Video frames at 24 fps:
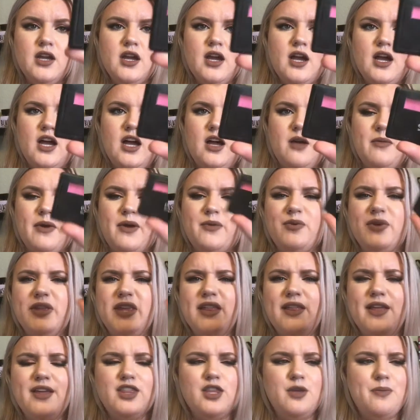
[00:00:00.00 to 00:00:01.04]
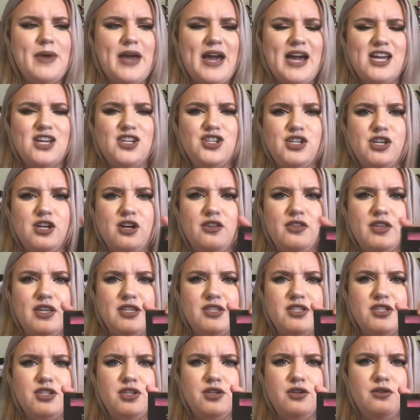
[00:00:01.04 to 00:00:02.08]
I really like the packaging on
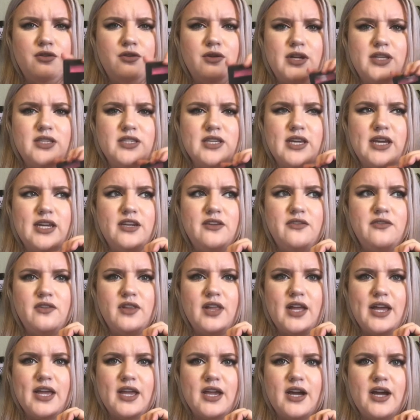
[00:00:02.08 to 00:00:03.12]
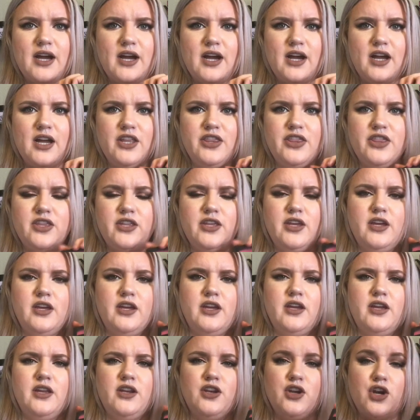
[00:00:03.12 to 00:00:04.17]
these too. It's kind of like
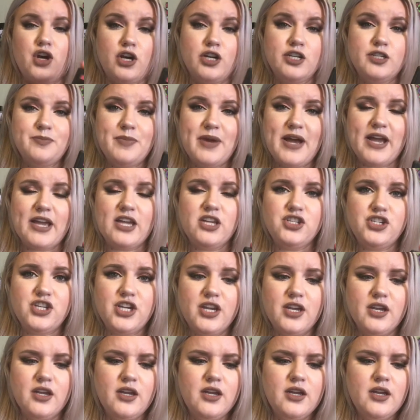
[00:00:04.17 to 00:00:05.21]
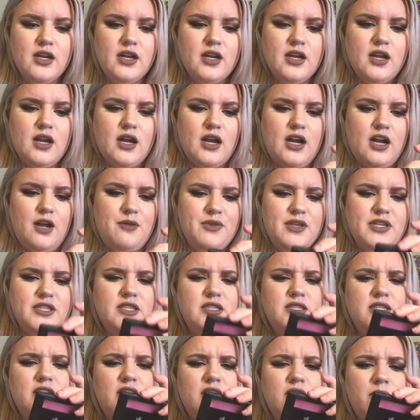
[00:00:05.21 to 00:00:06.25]
the NARS packaging. This
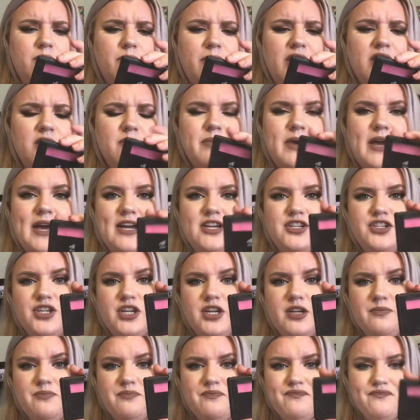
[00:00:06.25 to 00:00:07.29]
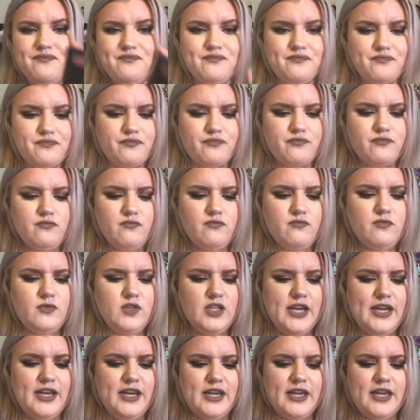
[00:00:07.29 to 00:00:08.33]
is in Pink Passion,
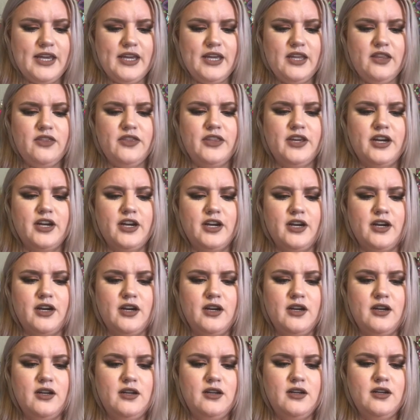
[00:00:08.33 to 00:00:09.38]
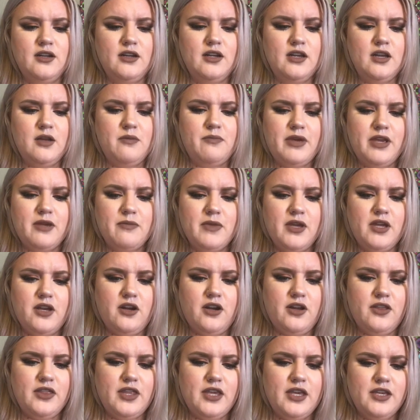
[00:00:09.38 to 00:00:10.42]
and again, their pigment
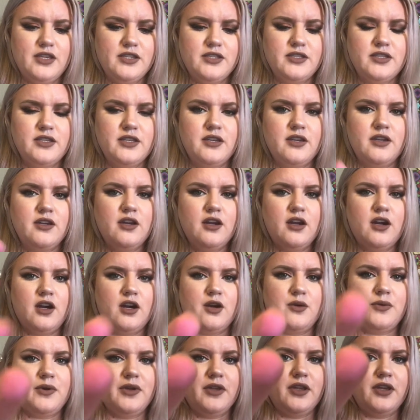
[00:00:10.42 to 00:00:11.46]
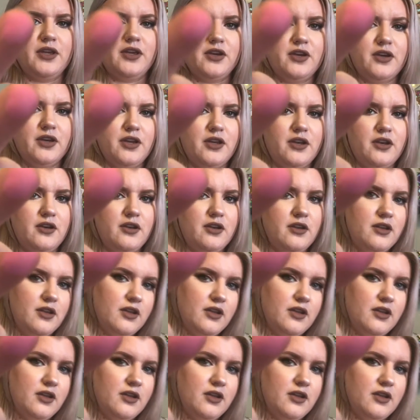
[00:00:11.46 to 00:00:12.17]
on these are really good.